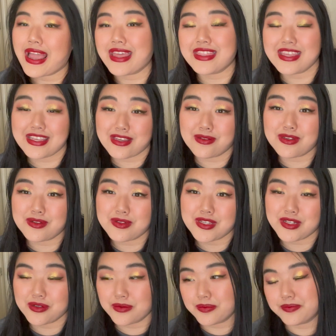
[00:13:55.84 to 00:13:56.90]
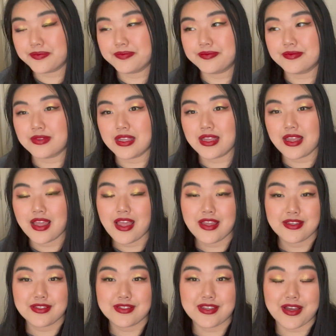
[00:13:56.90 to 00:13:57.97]
think you do too.
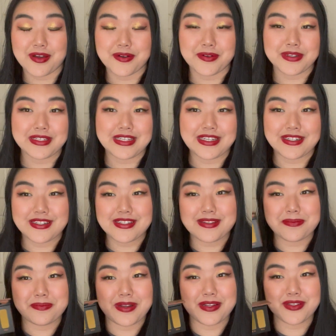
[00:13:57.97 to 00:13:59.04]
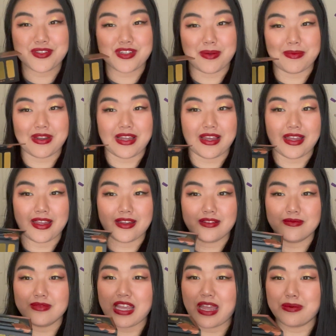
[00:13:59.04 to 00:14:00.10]
So here's Melt Gemini,
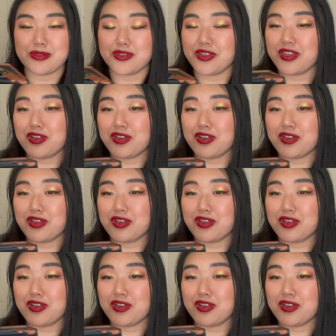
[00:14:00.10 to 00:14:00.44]
absolutely